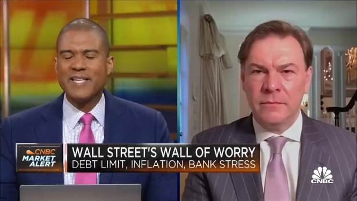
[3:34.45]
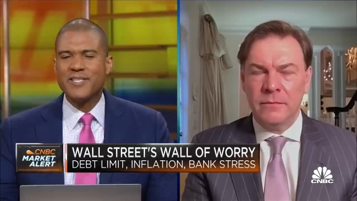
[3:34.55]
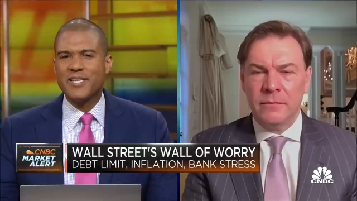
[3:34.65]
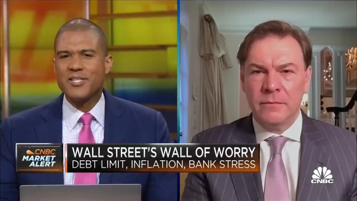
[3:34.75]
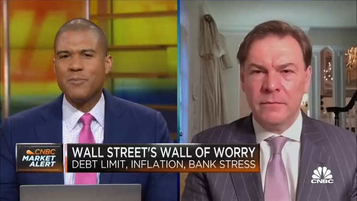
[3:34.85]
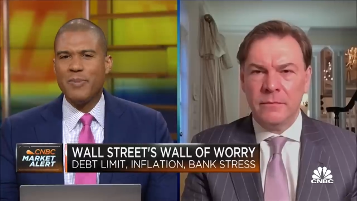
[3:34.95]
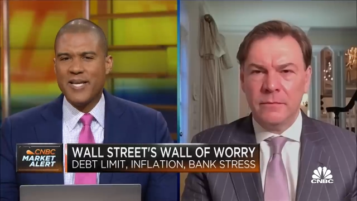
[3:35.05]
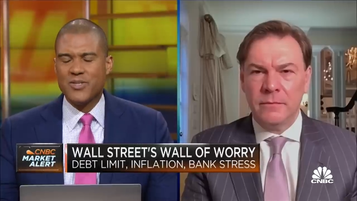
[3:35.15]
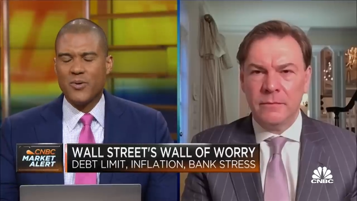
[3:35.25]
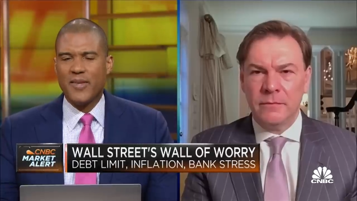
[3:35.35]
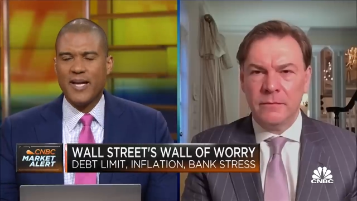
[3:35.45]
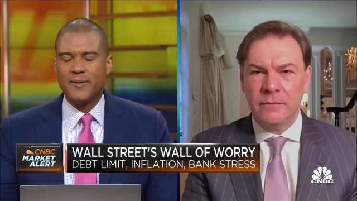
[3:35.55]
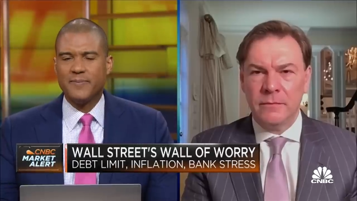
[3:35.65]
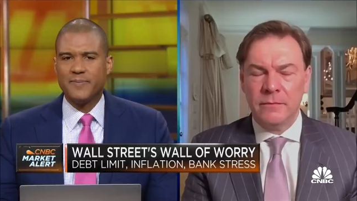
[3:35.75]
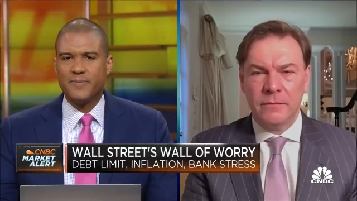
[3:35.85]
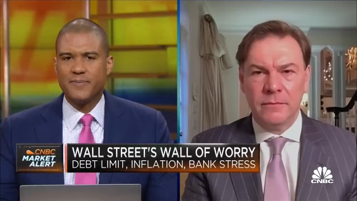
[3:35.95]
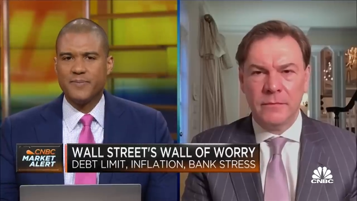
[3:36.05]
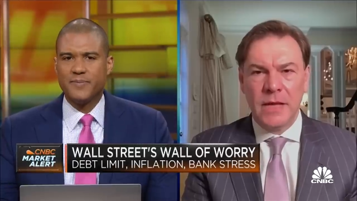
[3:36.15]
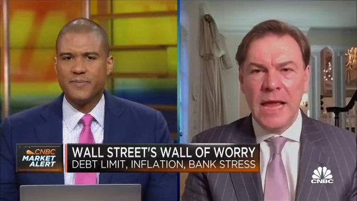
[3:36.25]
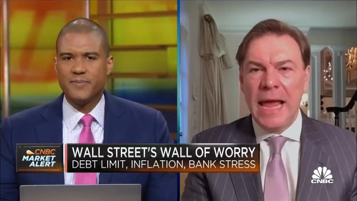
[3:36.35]
Speaker 1: a decision based on that.
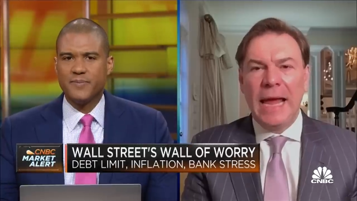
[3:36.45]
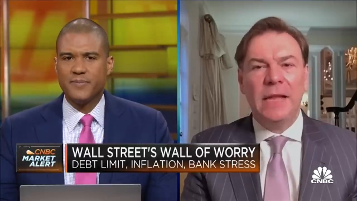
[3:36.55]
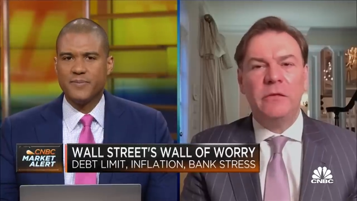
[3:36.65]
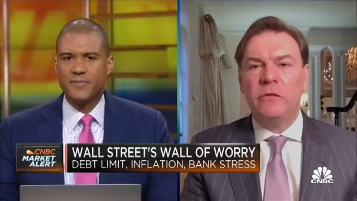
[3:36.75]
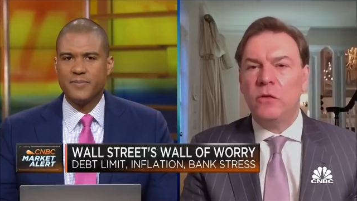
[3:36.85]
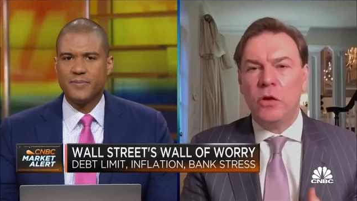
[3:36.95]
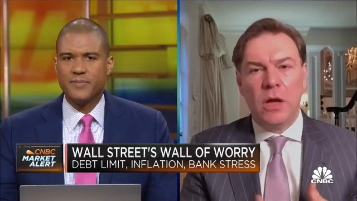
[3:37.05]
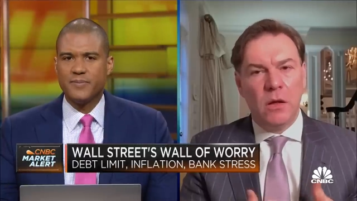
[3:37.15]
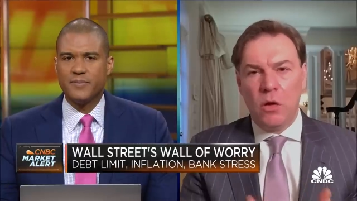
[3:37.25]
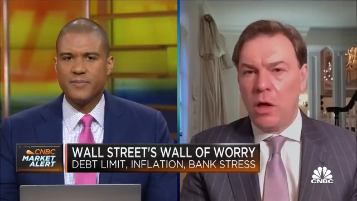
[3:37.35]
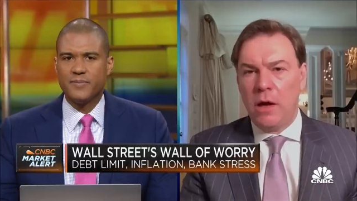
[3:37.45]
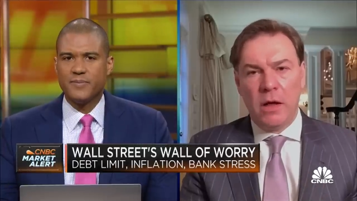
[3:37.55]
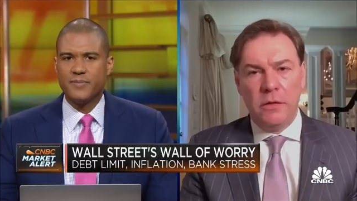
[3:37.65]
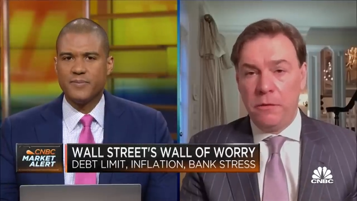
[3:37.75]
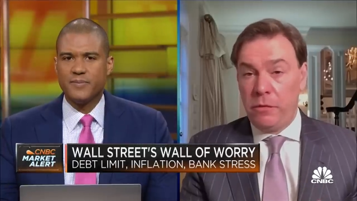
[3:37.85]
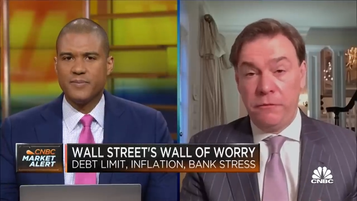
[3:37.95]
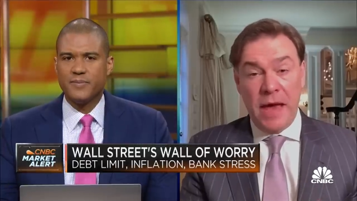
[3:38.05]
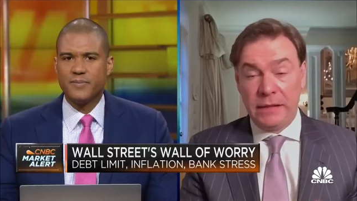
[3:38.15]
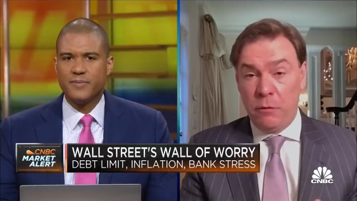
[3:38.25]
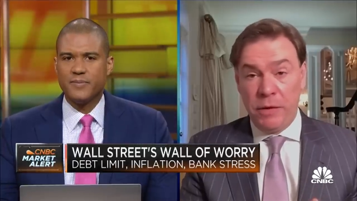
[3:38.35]
It's
Speaker 2: uh, uh the,
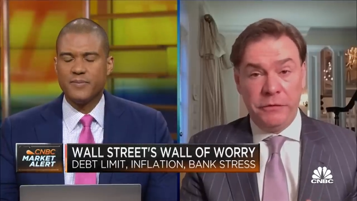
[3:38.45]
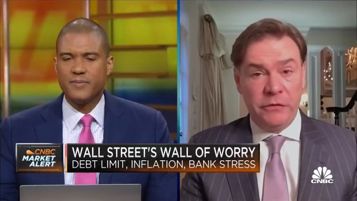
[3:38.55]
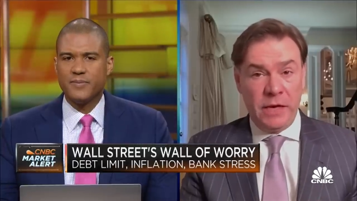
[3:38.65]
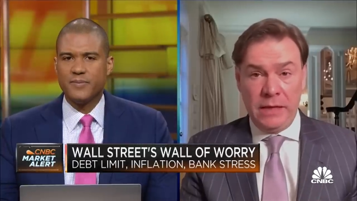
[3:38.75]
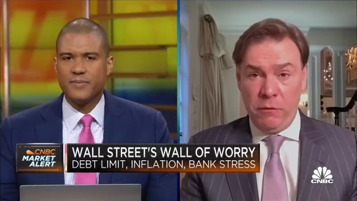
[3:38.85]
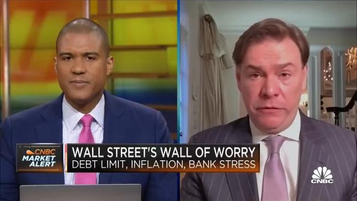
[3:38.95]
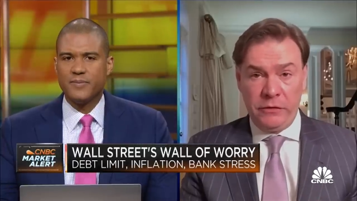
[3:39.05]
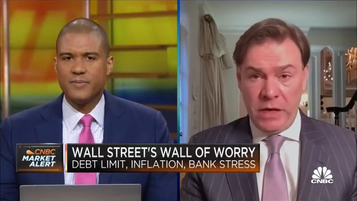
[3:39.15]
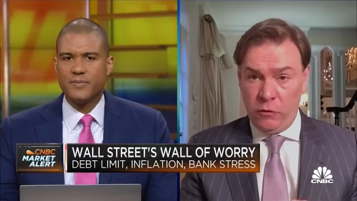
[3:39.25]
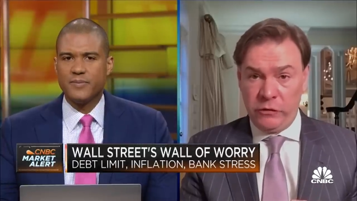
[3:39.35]
fact that we've seen that we've seen